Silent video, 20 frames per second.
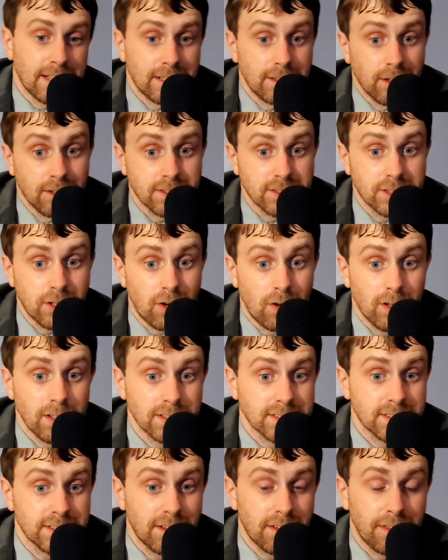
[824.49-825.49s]
It does
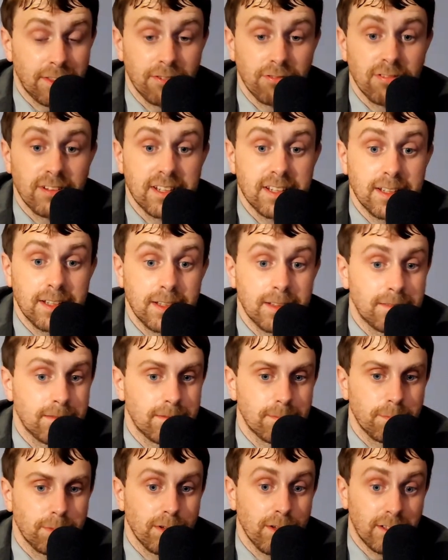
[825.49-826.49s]
cost
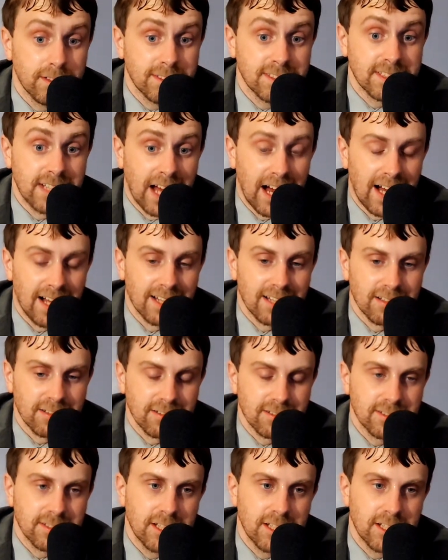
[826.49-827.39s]
$3+,